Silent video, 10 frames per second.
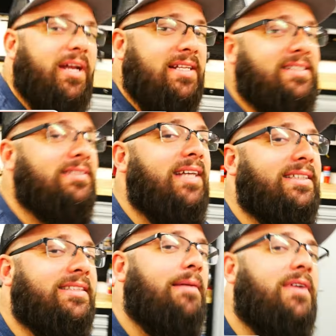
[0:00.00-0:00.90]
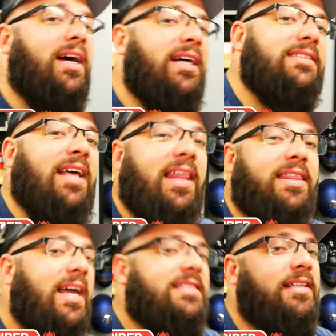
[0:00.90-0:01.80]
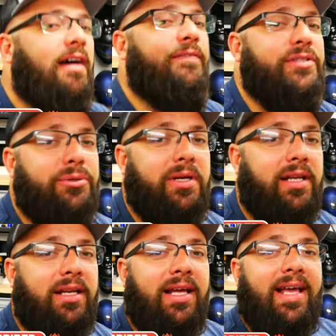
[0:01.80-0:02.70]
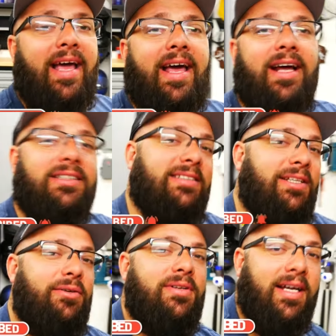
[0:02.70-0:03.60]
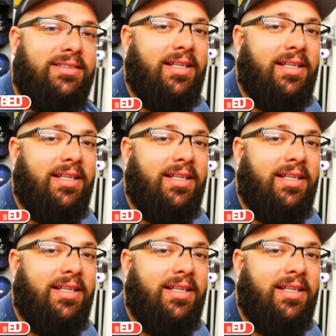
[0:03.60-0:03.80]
But until next time, guys, thanks a lot for tuning in, and I'll see you next